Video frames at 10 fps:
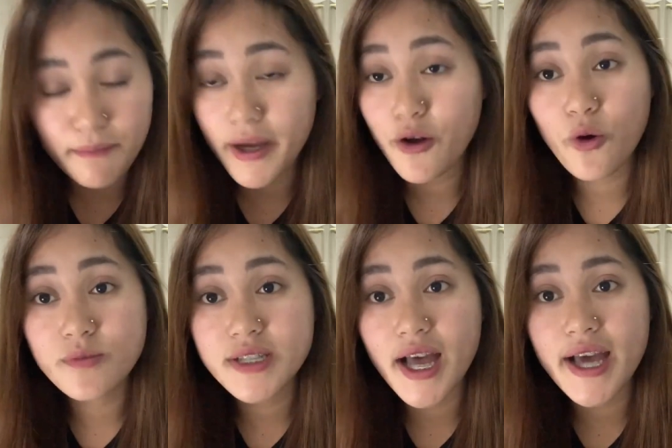my
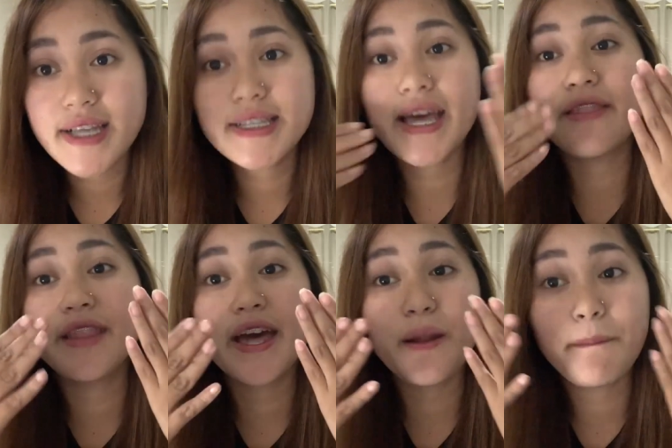home ties, and
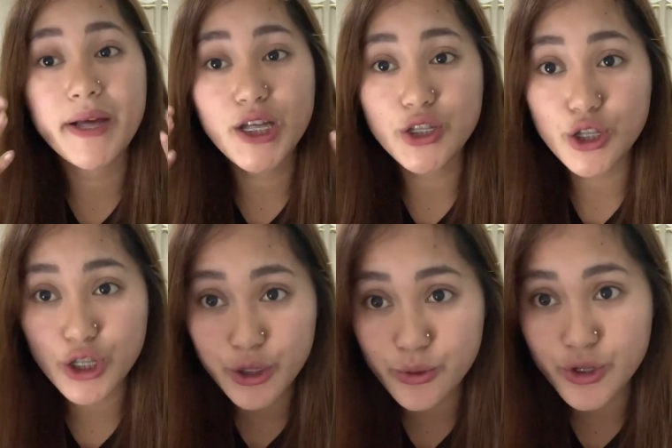then my
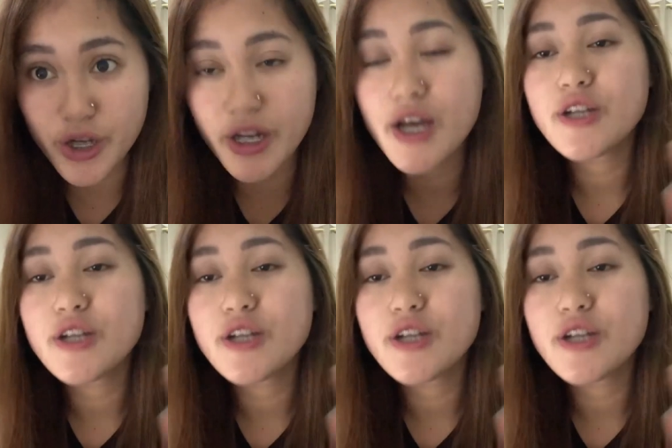conclusion.